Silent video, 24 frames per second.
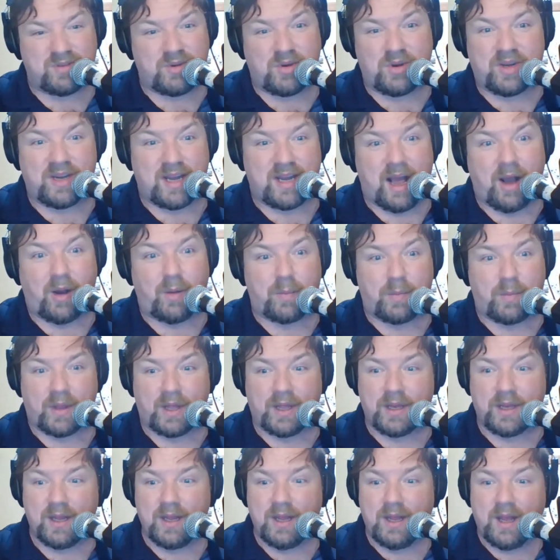couldn't help
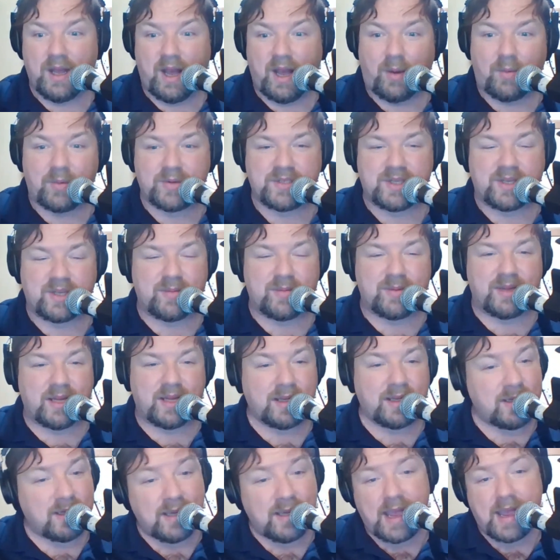it. I wasn't going to be
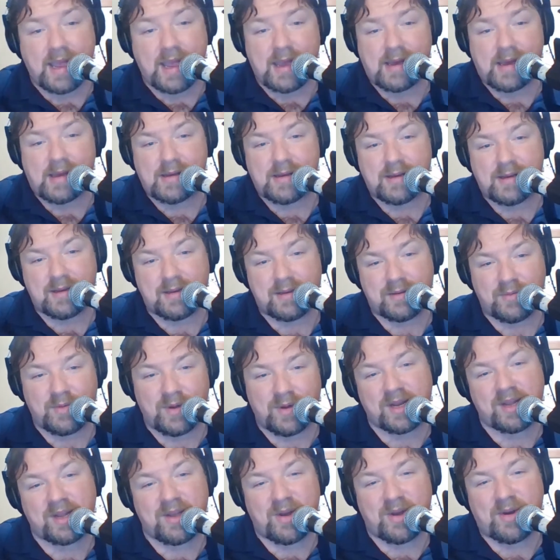like, yeah,
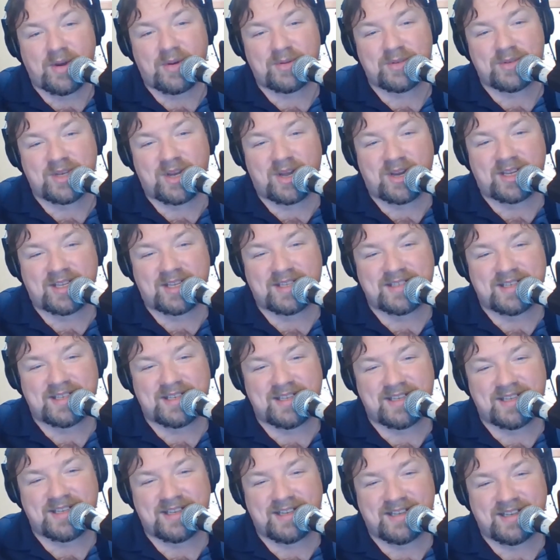way to go, Johnny
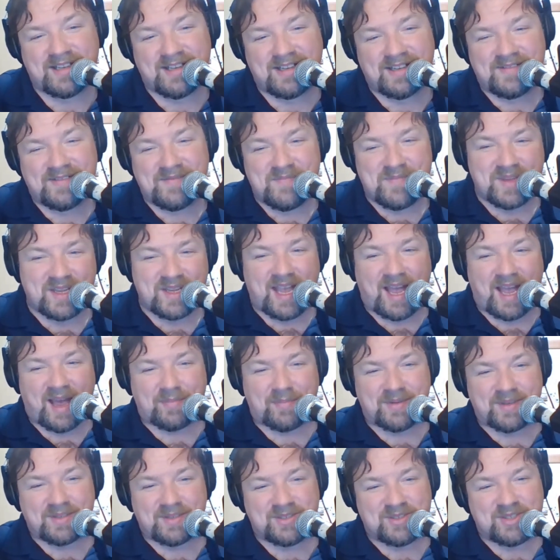T.
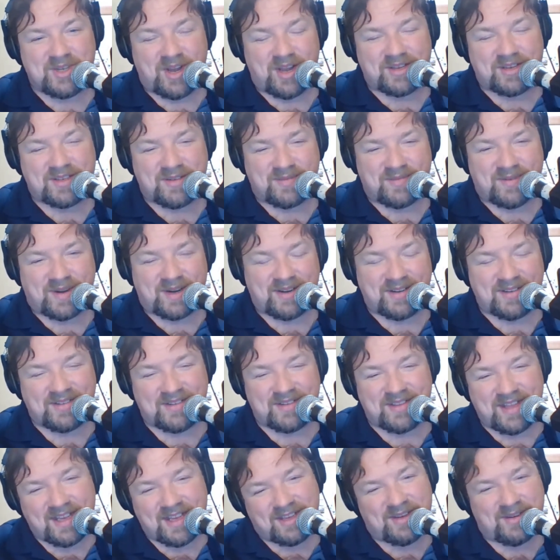Captain John Tavares.
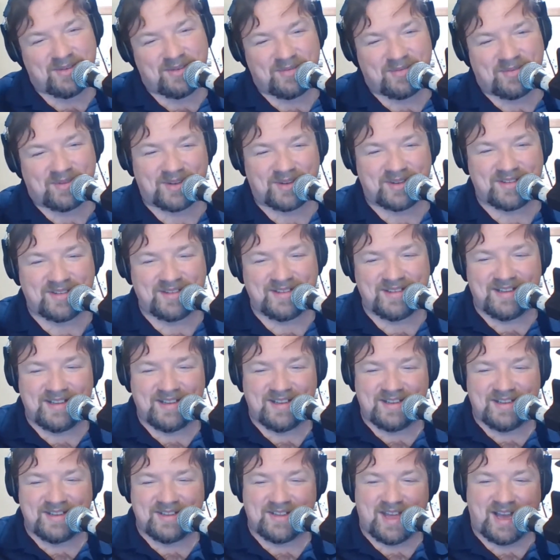Thank you for
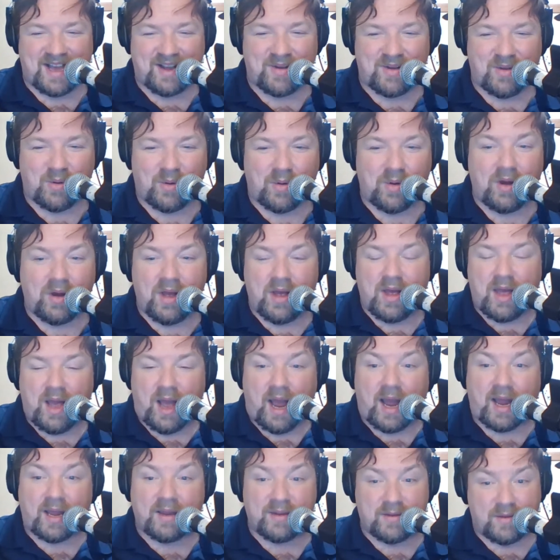that goal.
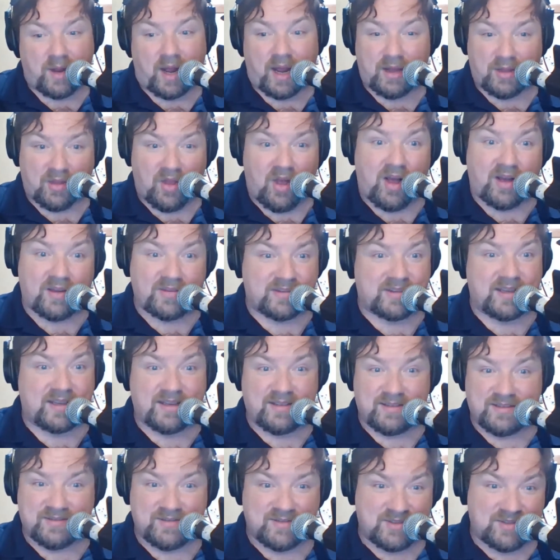I lost
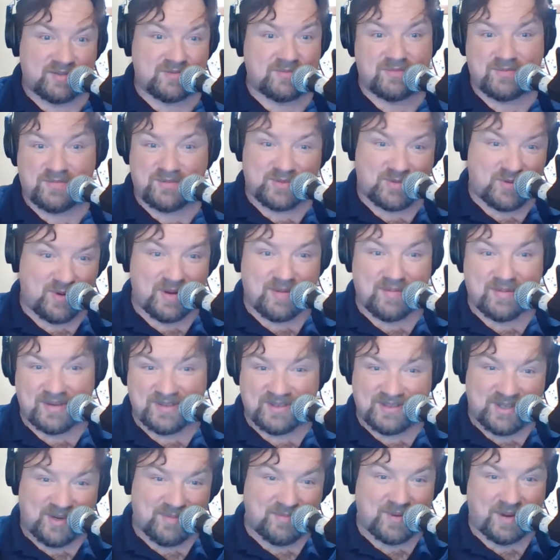it,
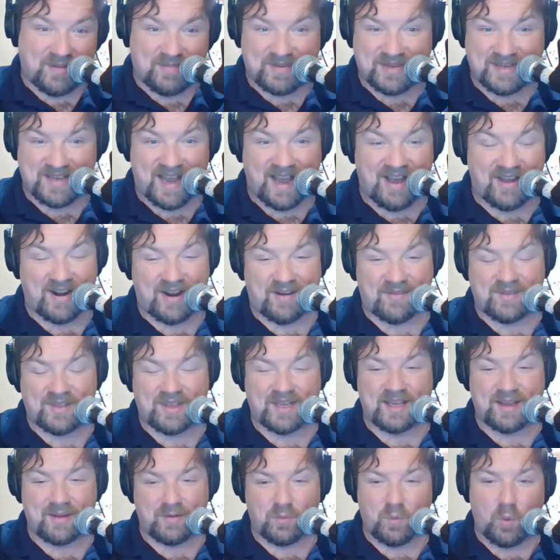screaming, jumped up and down,
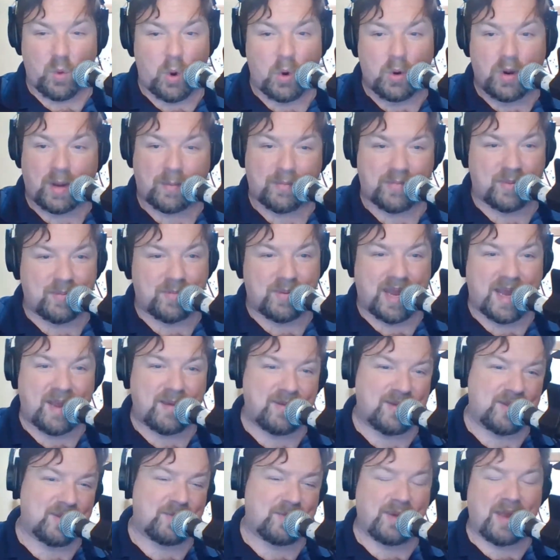everything. Woke up the
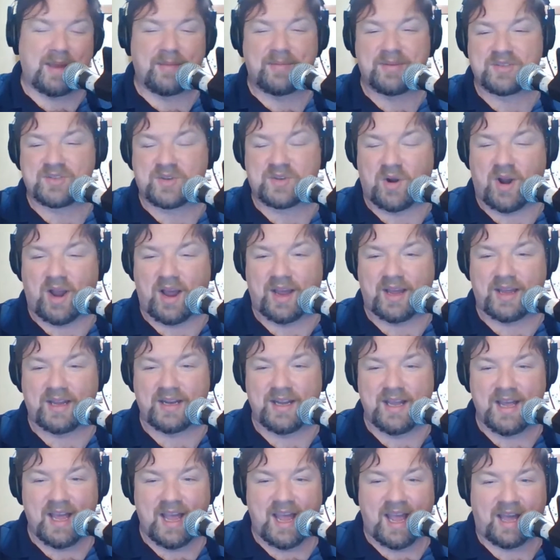baby. The baby's crying.
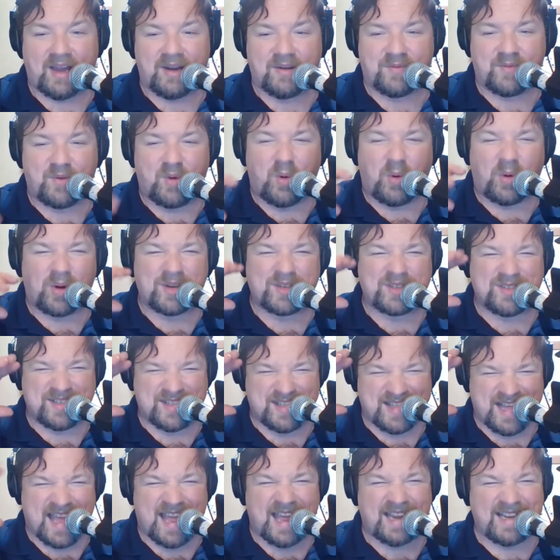And of course,
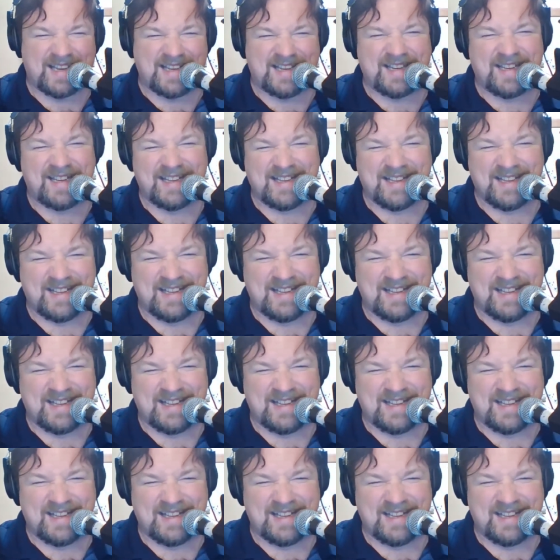then